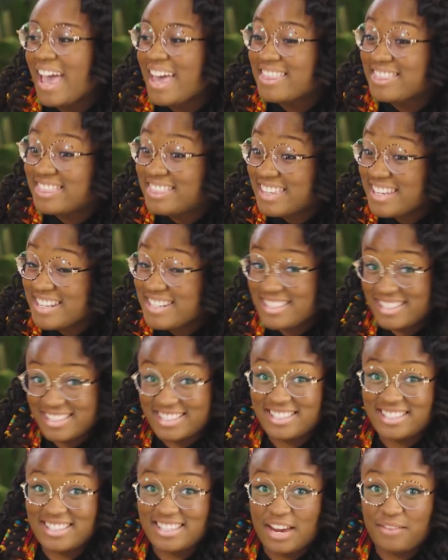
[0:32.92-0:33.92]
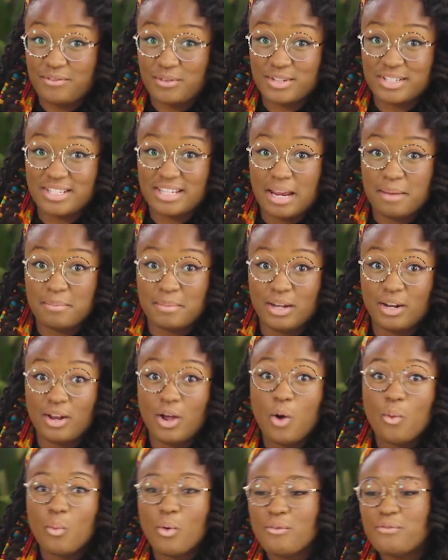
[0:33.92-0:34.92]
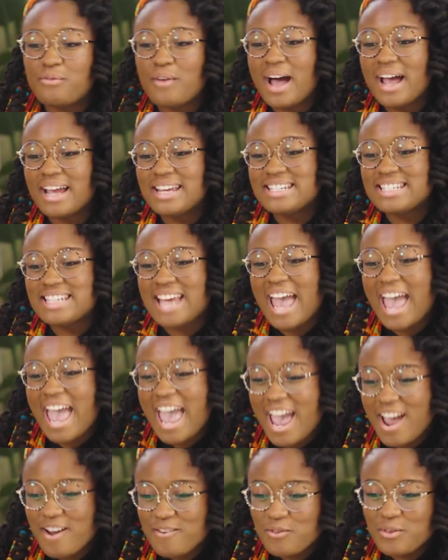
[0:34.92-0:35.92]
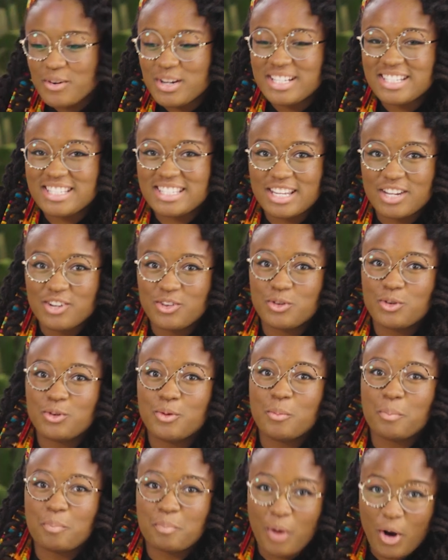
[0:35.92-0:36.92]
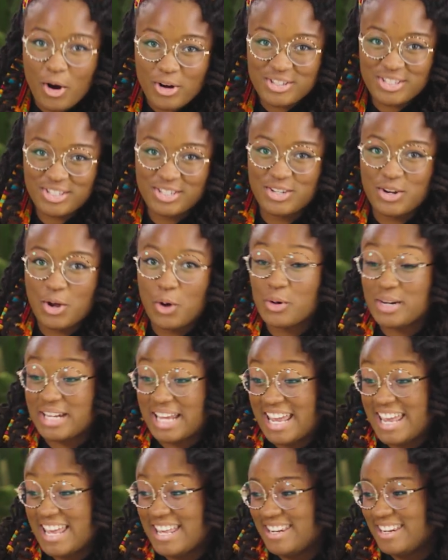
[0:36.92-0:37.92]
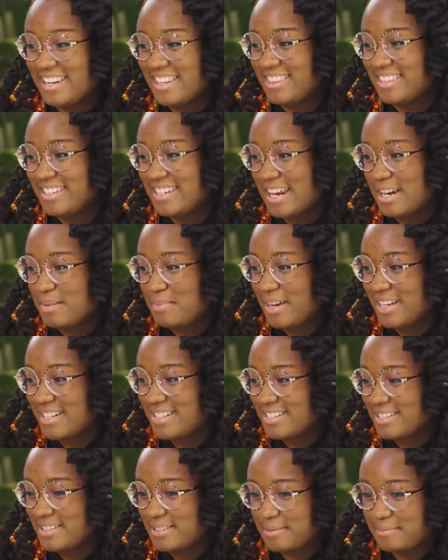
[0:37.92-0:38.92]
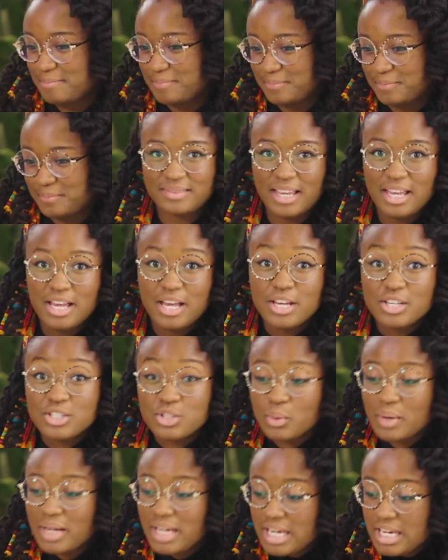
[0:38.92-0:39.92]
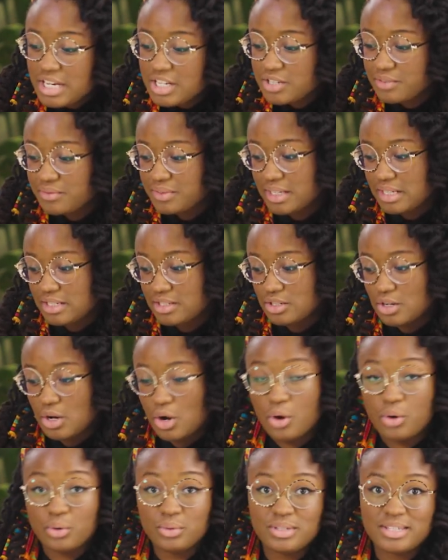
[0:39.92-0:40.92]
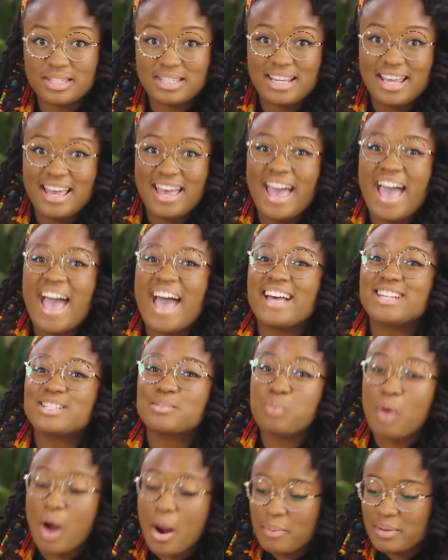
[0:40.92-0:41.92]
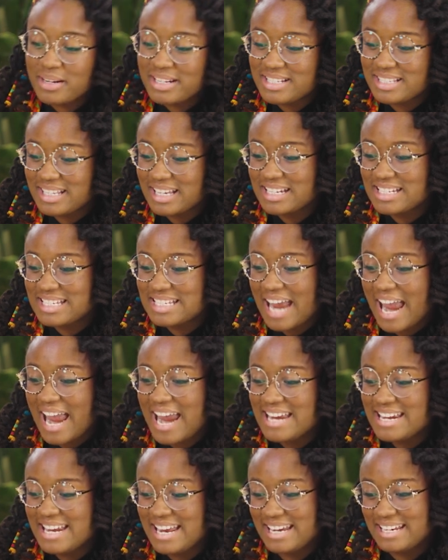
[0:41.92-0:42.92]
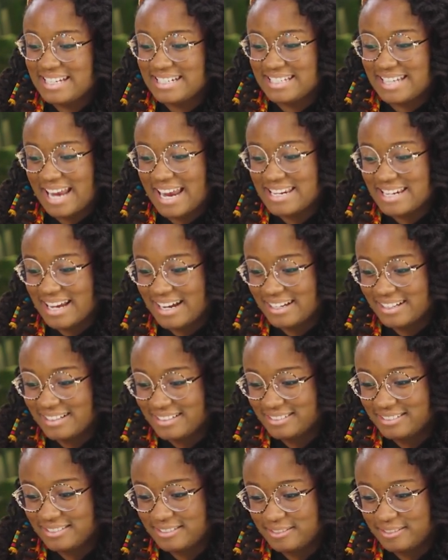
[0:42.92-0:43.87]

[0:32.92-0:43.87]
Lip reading: And this Cypher statement will find every single person node in the database. So each of these nodes has properties containing data.